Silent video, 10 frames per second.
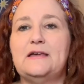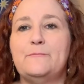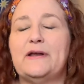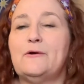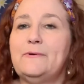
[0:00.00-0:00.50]

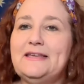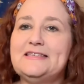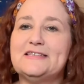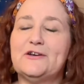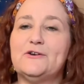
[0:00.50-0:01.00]
But I want to
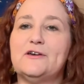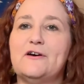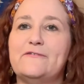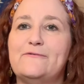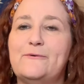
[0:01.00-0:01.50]
start
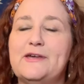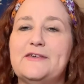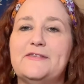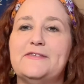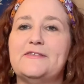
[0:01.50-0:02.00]
off
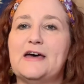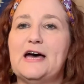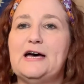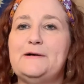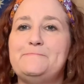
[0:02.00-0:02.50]
with
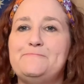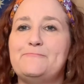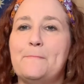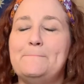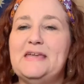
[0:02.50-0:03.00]

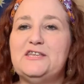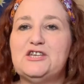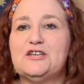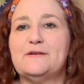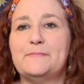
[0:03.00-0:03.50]

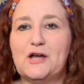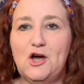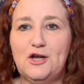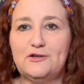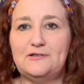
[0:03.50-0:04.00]
Mitch
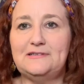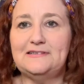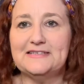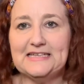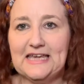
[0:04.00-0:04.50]
McConnell
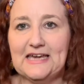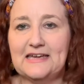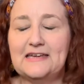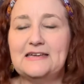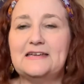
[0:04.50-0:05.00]

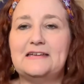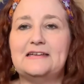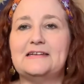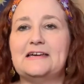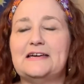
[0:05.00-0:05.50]
today.
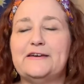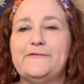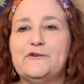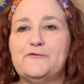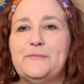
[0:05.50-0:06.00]

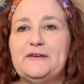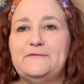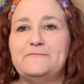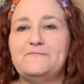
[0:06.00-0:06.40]
There have been